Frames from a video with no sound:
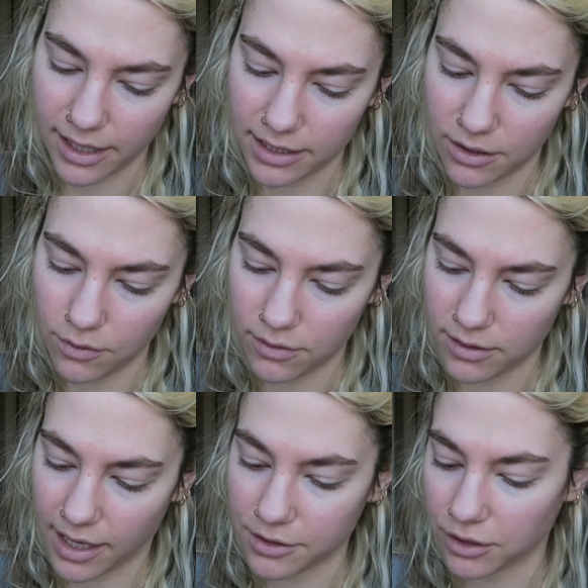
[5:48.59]

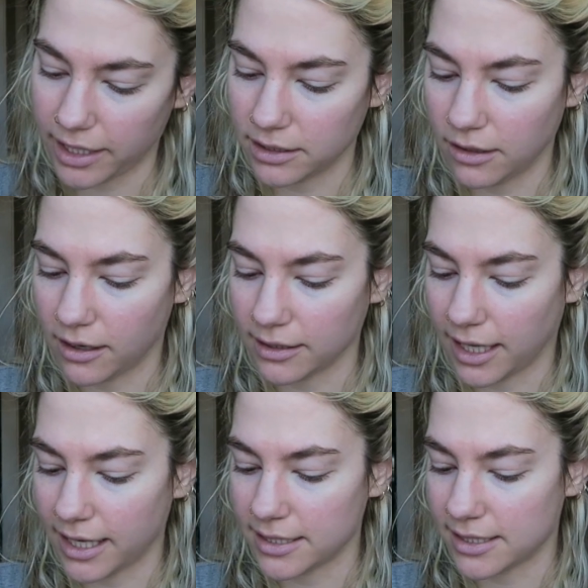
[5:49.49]
I tried to look
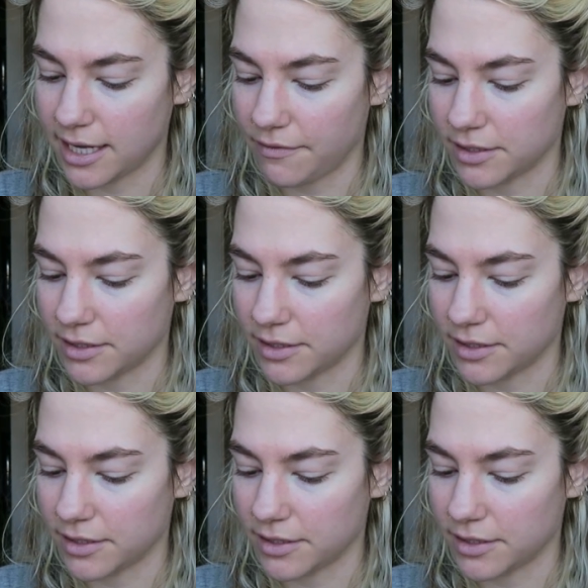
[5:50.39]
online to see if